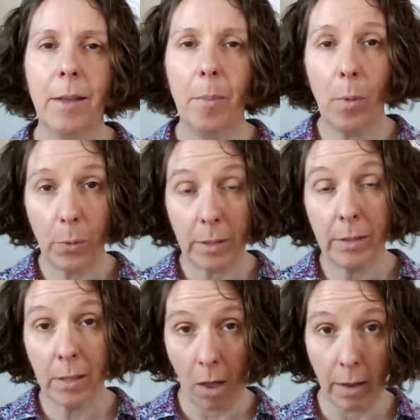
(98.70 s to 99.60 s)
But with
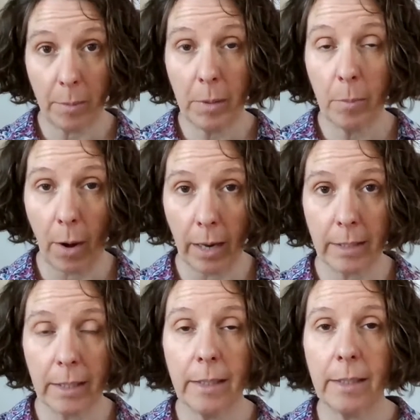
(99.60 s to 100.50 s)
time and
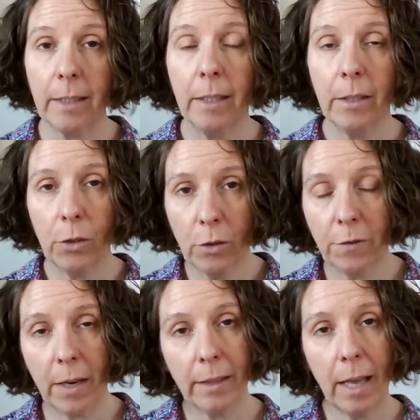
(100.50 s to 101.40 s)
practice, you'll
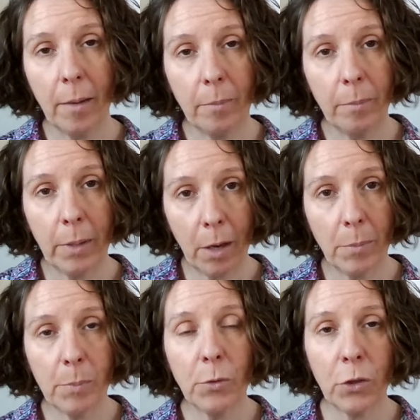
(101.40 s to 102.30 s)
find that
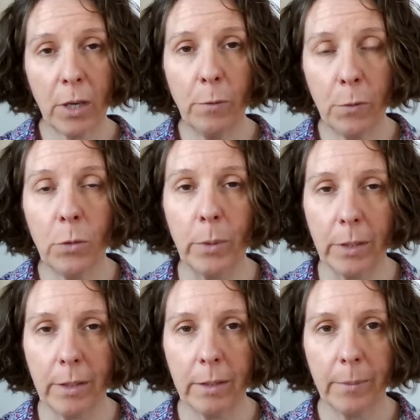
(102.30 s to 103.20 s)
becomes more
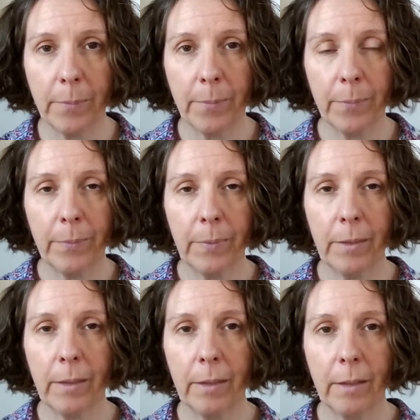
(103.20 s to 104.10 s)
straightforward.
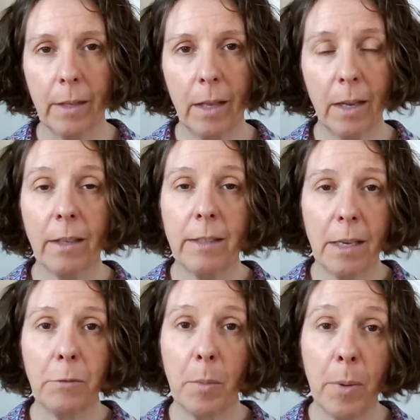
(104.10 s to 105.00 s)
And I can
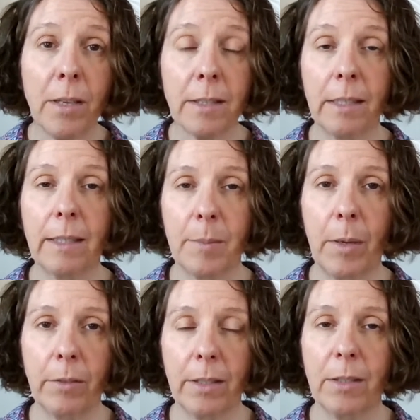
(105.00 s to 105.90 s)
say from personal
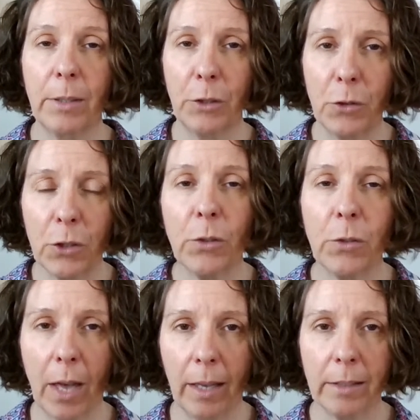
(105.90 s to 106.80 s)
experience, when you do
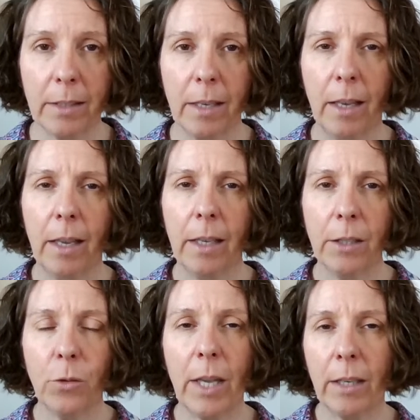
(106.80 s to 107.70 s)
that,
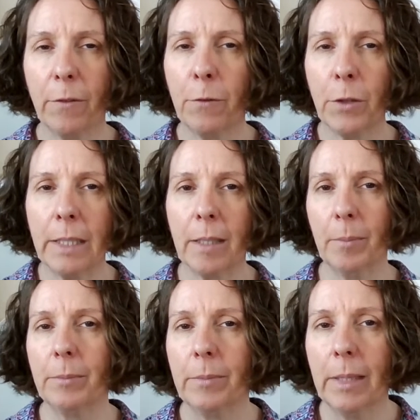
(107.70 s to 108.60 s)
you get a
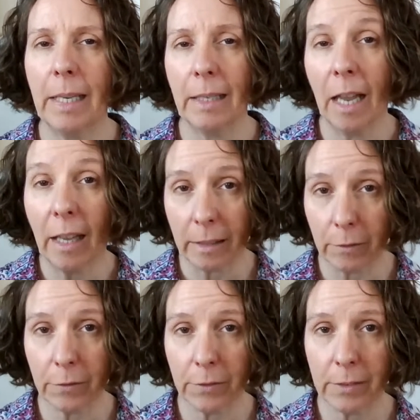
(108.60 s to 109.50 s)
freedom in
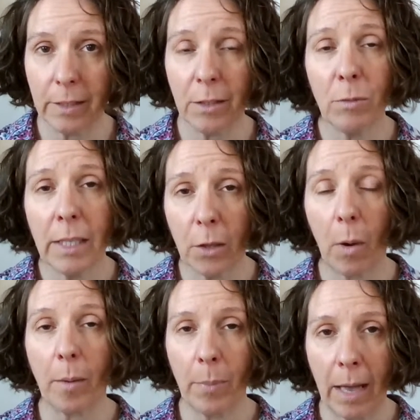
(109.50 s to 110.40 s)
life. It's really
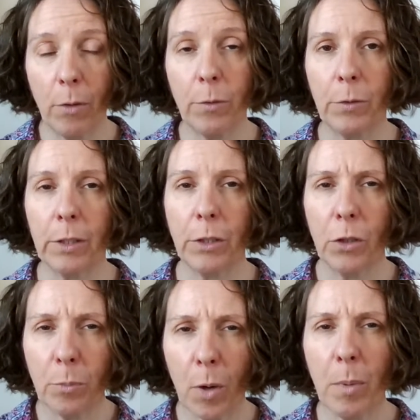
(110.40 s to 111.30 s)
quite powerful, and
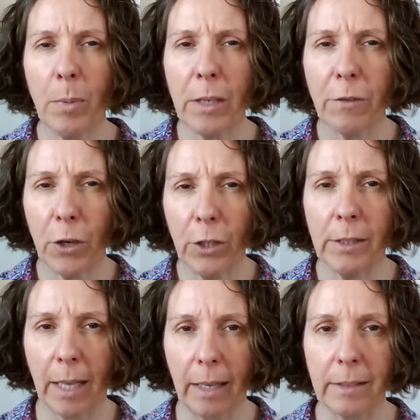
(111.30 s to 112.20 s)
you'll probably have heard
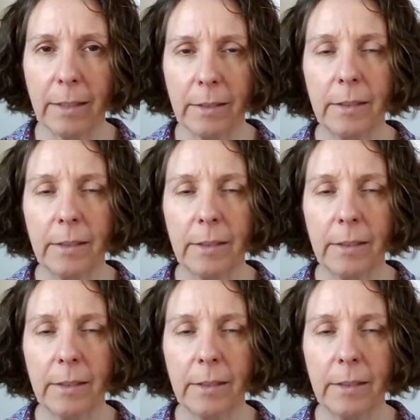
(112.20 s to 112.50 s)
that.